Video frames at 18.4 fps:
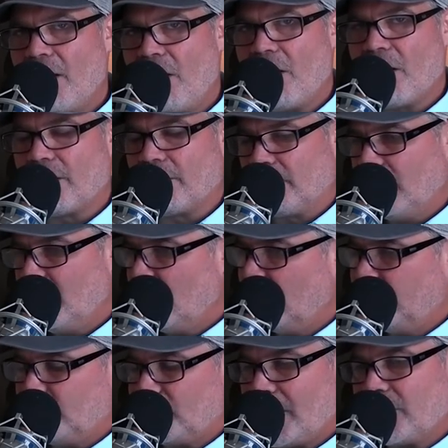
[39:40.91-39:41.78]
hard.
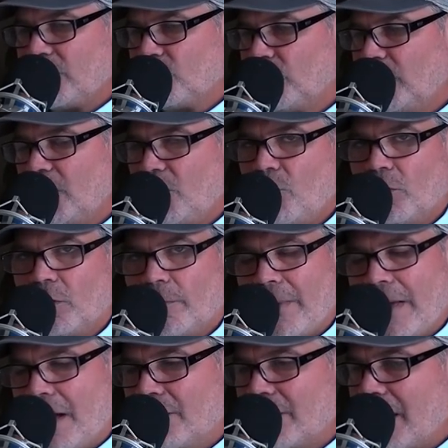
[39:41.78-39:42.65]
Apply 3/4
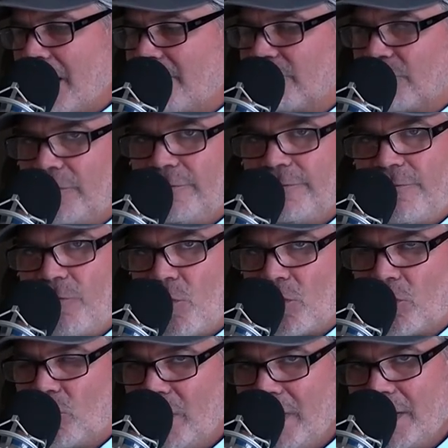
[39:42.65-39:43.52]
pound every
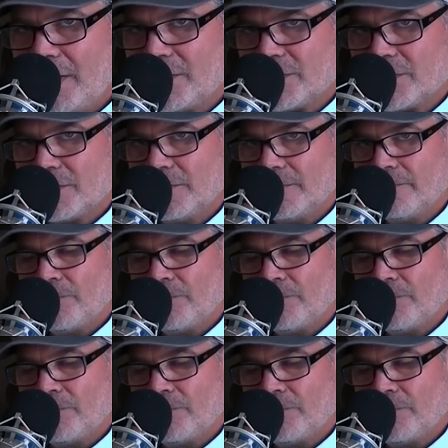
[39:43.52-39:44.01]
4 weeks.